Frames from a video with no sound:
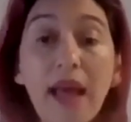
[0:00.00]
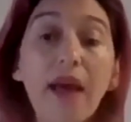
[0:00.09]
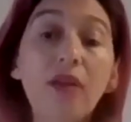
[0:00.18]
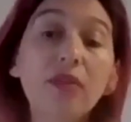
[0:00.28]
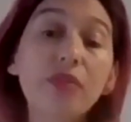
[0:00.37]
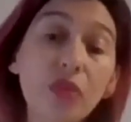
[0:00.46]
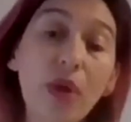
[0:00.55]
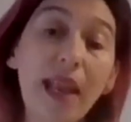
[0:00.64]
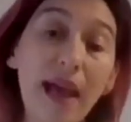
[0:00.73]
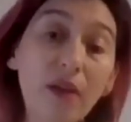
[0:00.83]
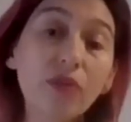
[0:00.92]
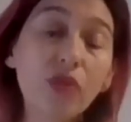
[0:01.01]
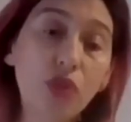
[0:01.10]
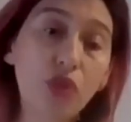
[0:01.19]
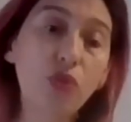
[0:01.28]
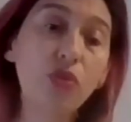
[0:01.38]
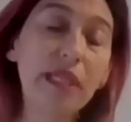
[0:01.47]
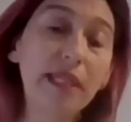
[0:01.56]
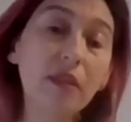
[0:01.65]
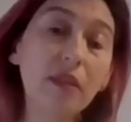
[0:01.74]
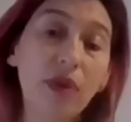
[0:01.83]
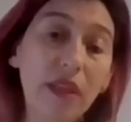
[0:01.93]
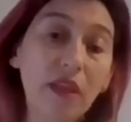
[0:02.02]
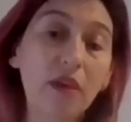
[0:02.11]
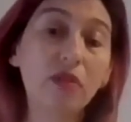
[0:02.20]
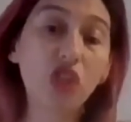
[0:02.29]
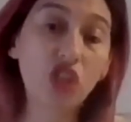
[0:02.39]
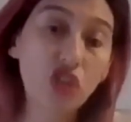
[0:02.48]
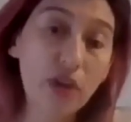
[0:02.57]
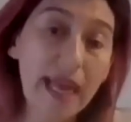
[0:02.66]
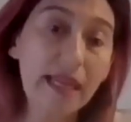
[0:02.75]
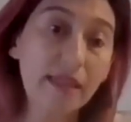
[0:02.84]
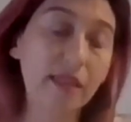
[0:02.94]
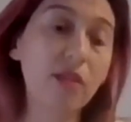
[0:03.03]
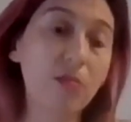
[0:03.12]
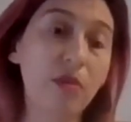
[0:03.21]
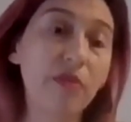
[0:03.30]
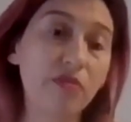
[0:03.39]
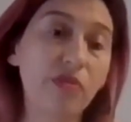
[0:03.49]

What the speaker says: and also allow us to deal with the constraints that some of those